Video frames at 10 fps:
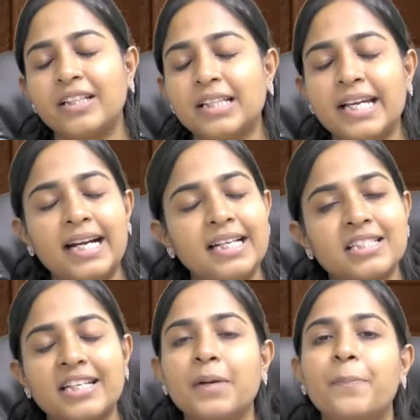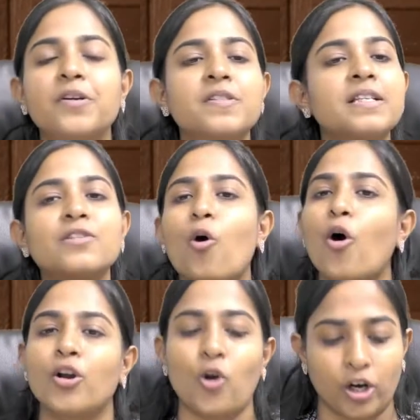are distinct persons or
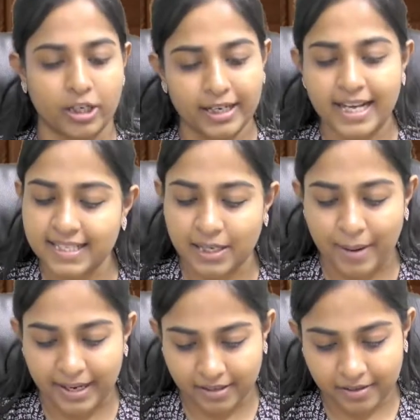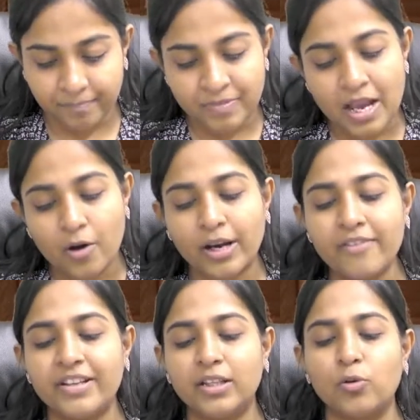not, doesn't matter. Okay, when the
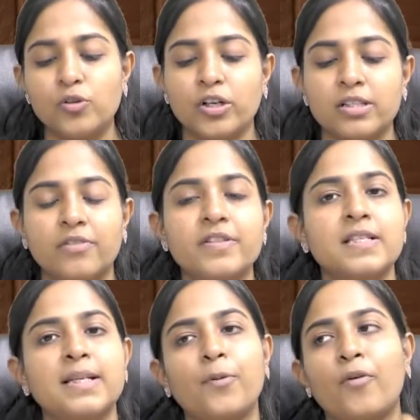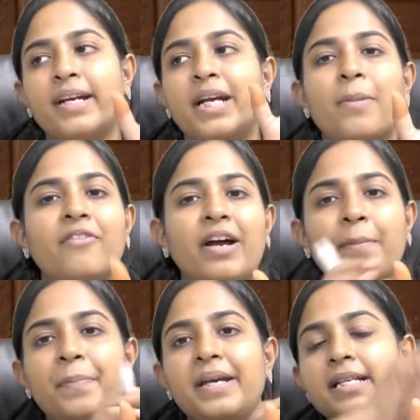goods or services are provided by one
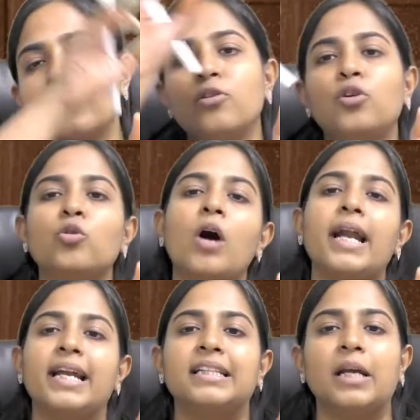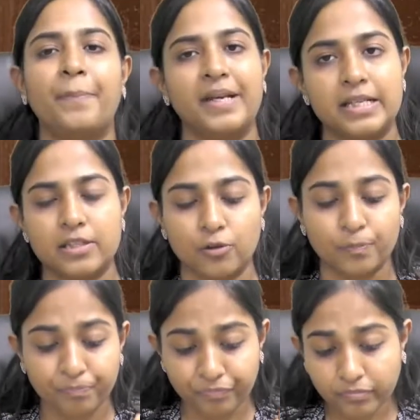PSU to another PSU,
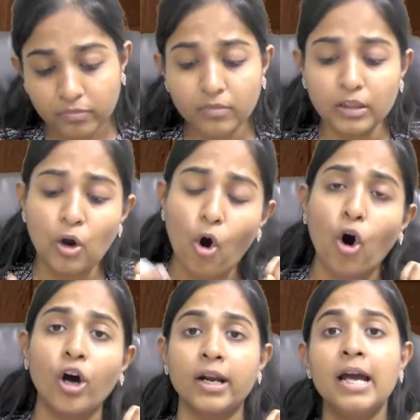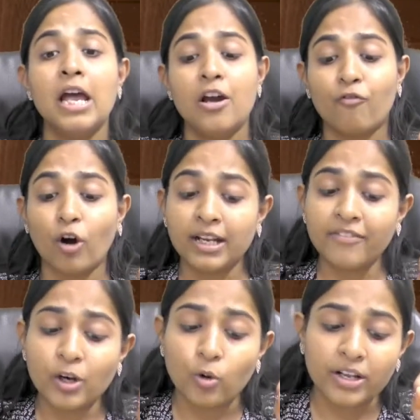or whatever
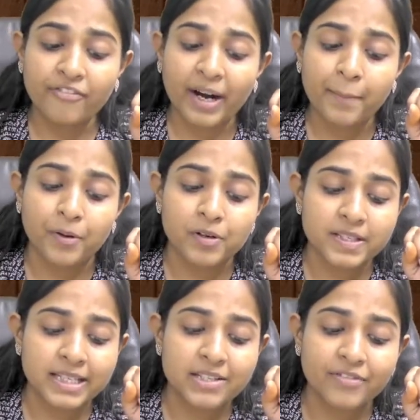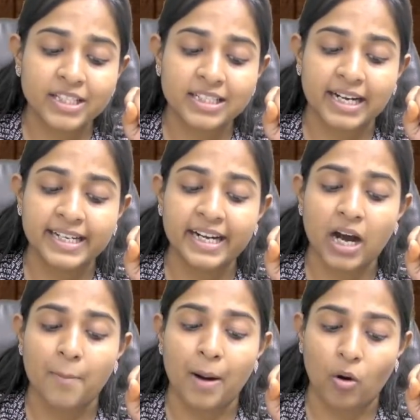notified persons we studied
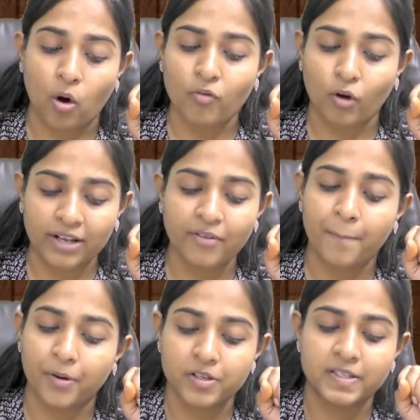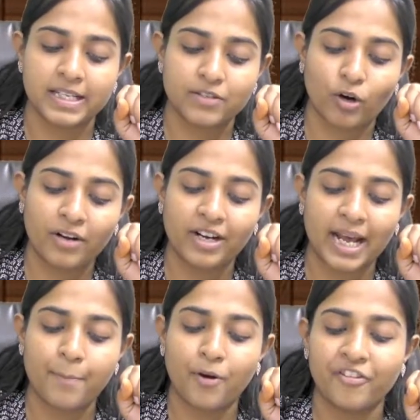above, or whatever persons, whatever type
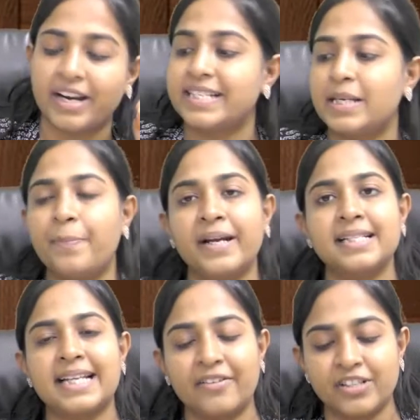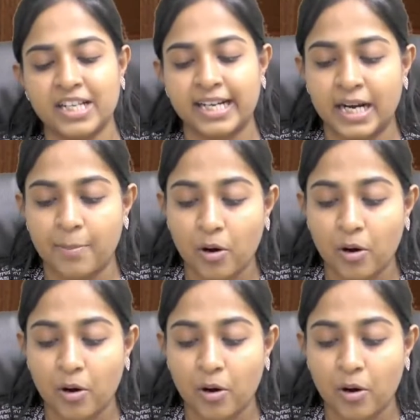of recipients that we studied above,